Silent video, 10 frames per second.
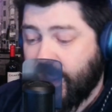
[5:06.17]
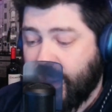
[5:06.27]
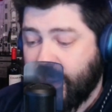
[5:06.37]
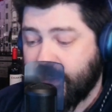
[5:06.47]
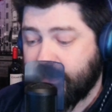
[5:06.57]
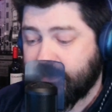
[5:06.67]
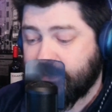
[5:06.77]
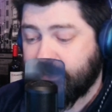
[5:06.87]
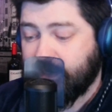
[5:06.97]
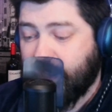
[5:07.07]
and
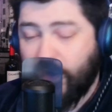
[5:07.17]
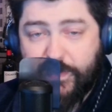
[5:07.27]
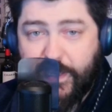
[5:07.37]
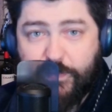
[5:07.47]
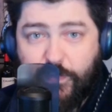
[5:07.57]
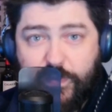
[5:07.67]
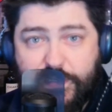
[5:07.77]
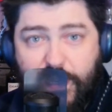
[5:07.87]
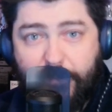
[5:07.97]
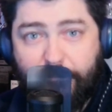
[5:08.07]
I don't take them all the
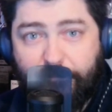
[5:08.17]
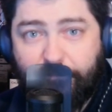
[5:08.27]
time.